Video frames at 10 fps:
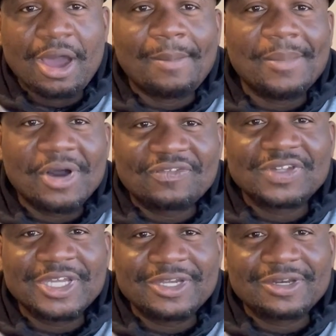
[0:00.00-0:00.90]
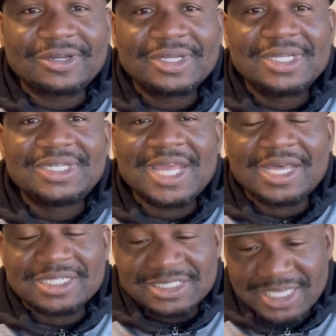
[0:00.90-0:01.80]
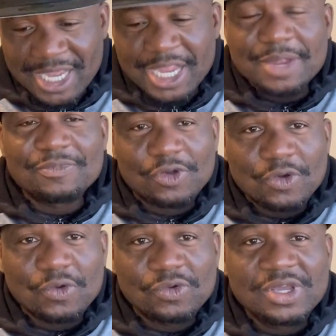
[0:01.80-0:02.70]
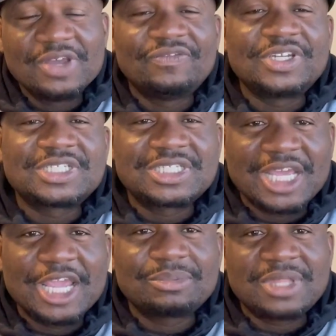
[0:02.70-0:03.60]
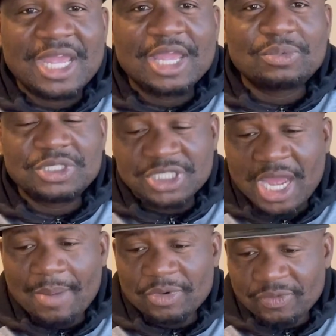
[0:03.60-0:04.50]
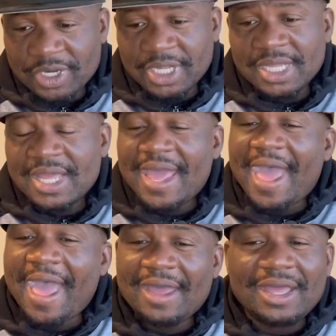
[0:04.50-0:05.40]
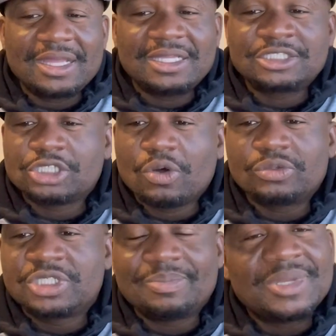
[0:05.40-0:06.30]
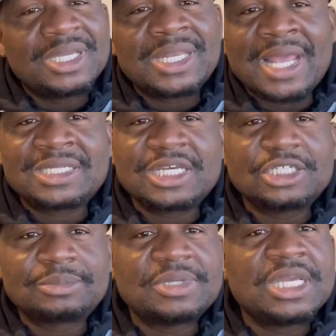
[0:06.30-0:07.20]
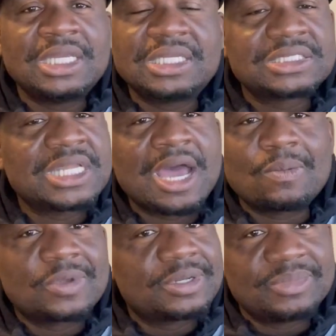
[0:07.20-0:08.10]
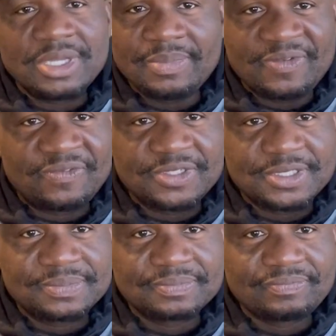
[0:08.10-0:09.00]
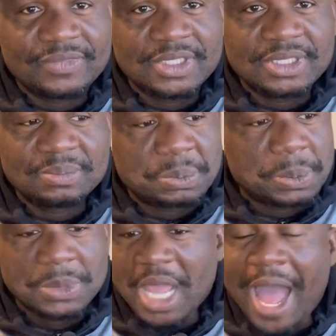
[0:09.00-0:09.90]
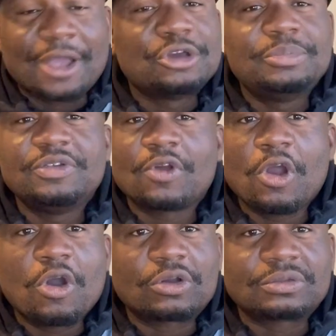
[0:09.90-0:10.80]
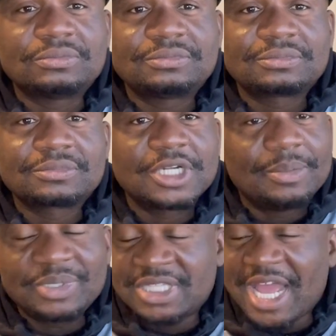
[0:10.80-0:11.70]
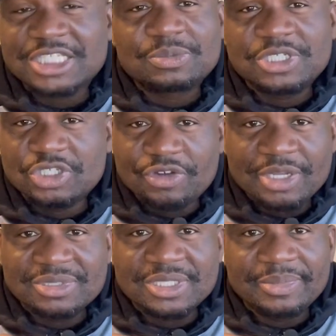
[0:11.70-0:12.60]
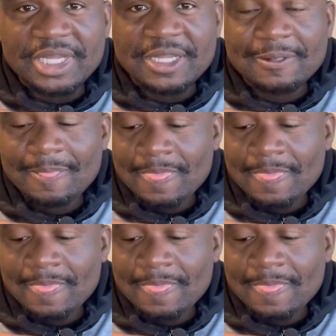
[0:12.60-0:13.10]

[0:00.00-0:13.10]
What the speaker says: a month later, down the same road for the same thing with Ja Morant. So to me, that tells me he does not want to be in Memphis. I could be wrong, but that's what it screams to me.